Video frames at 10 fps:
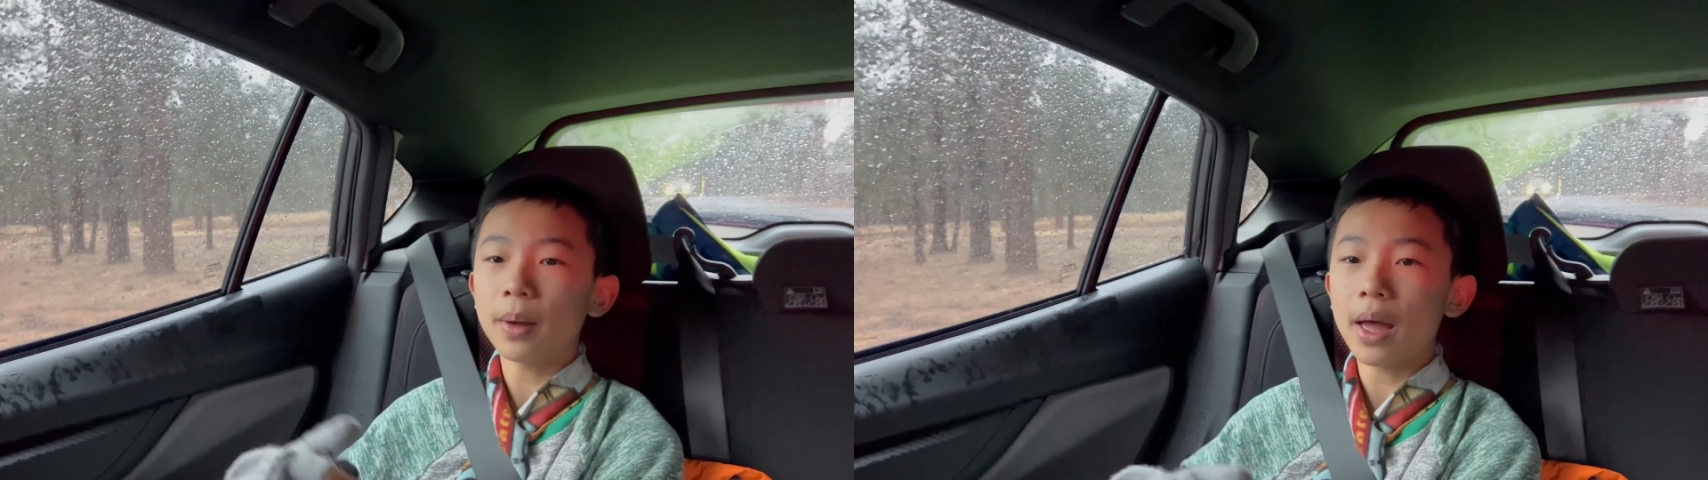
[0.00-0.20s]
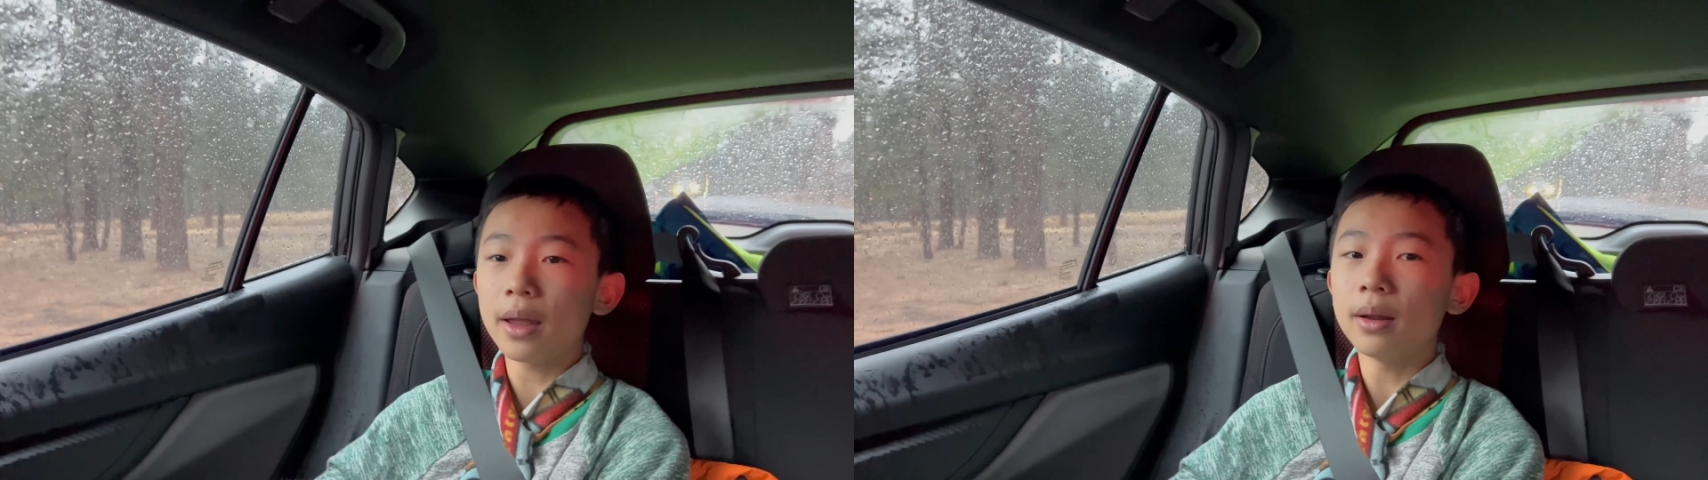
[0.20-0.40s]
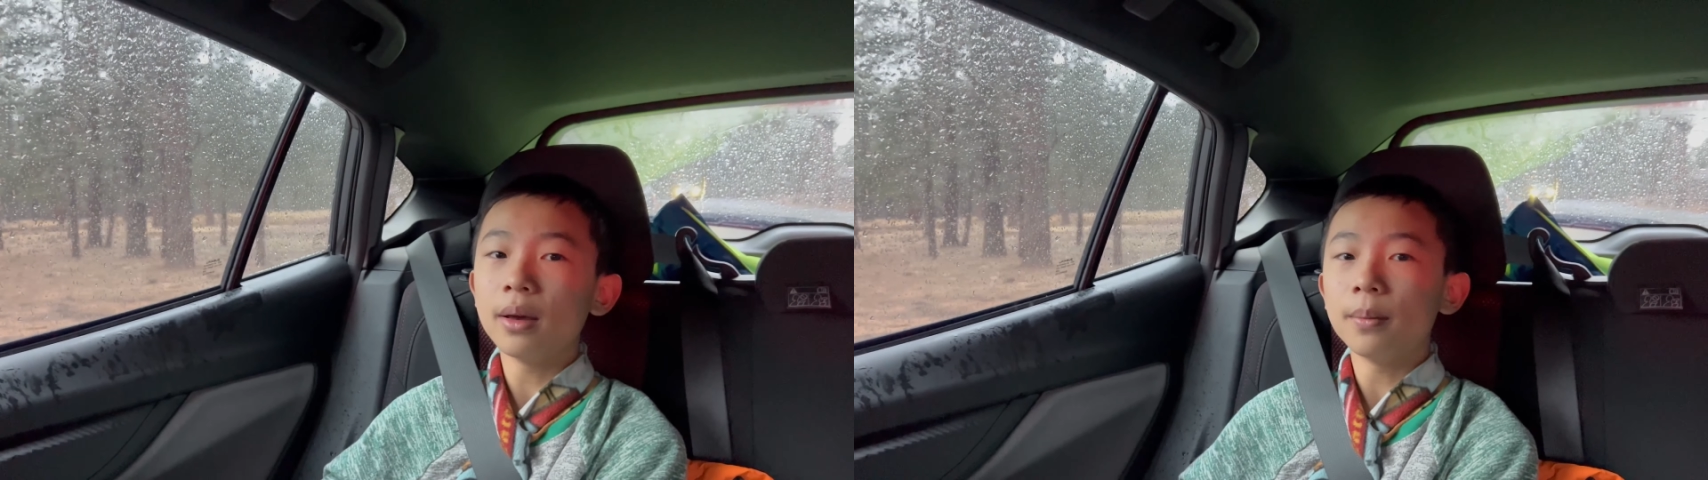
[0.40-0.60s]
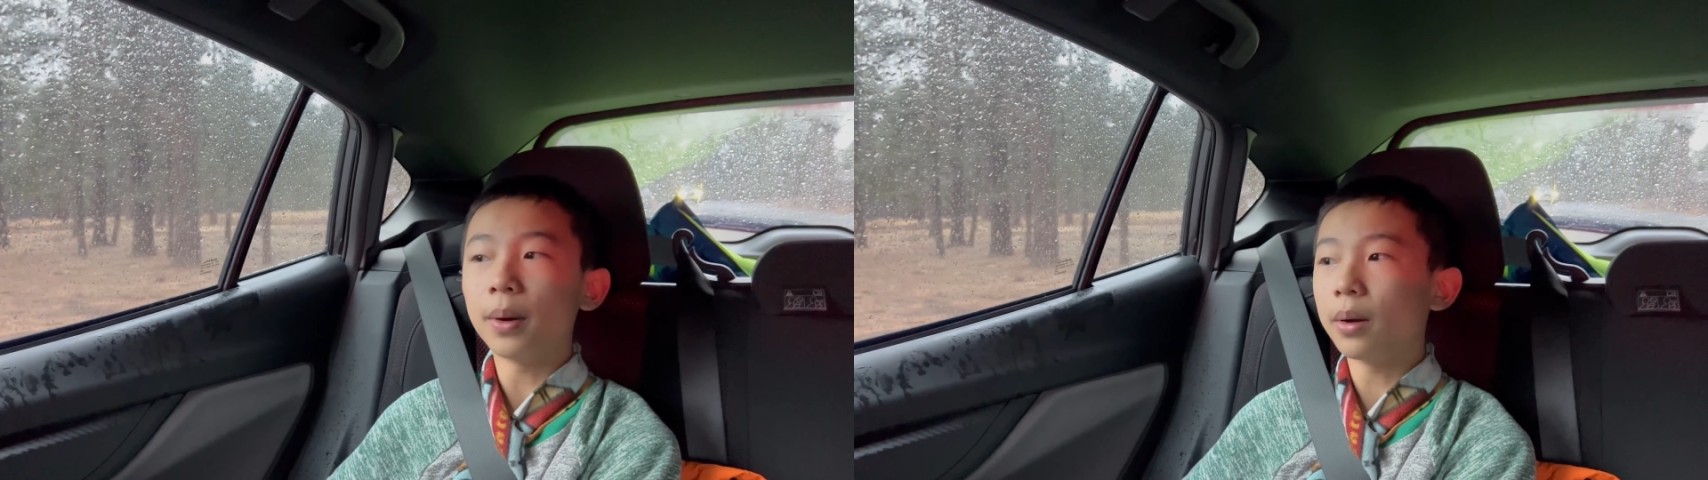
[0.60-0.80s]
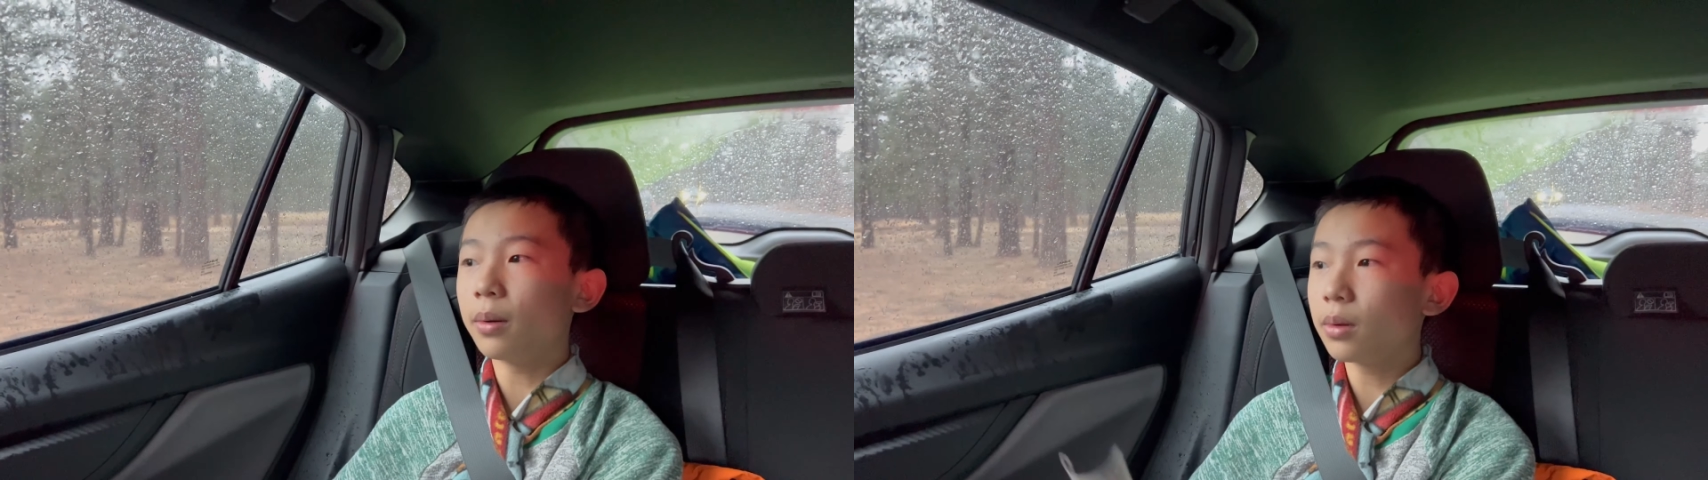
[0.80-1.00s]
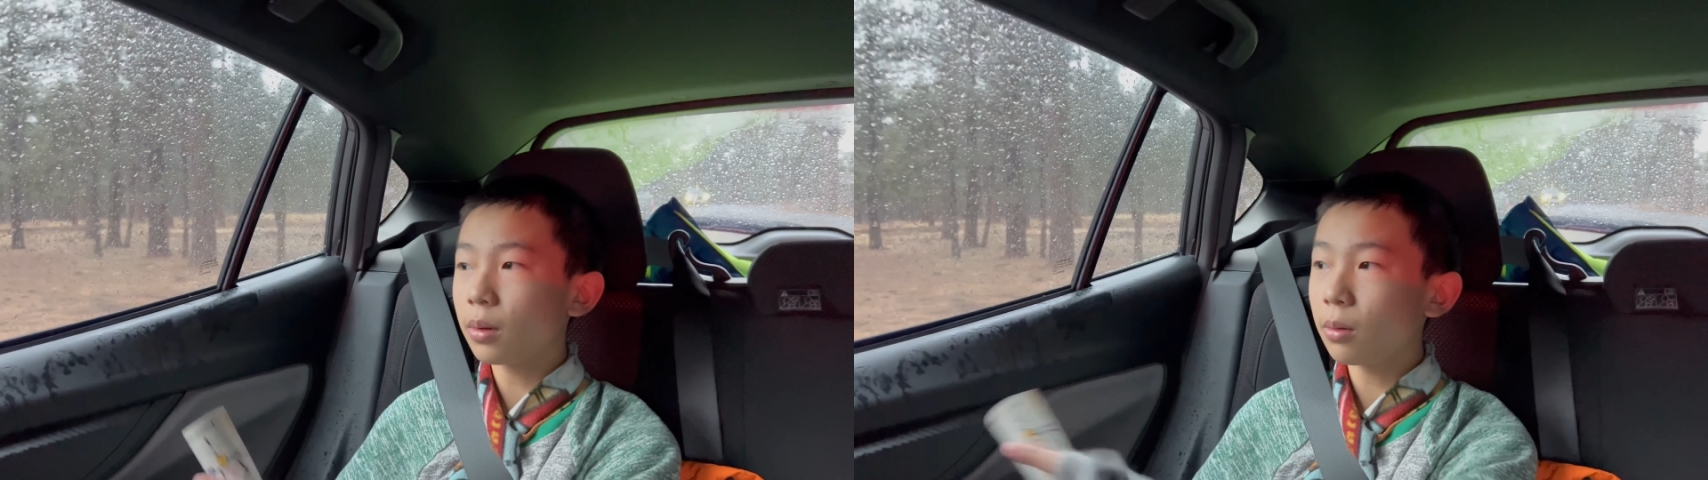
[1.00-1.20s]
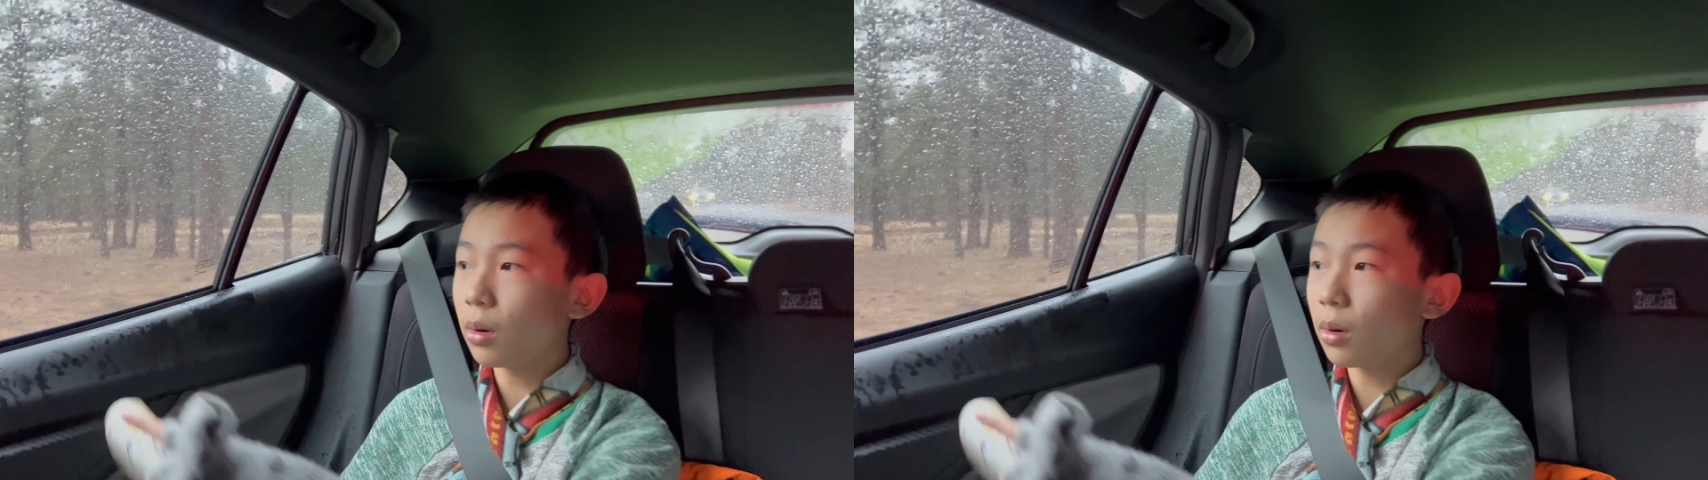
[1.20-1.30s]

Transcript: ahead, White but bison.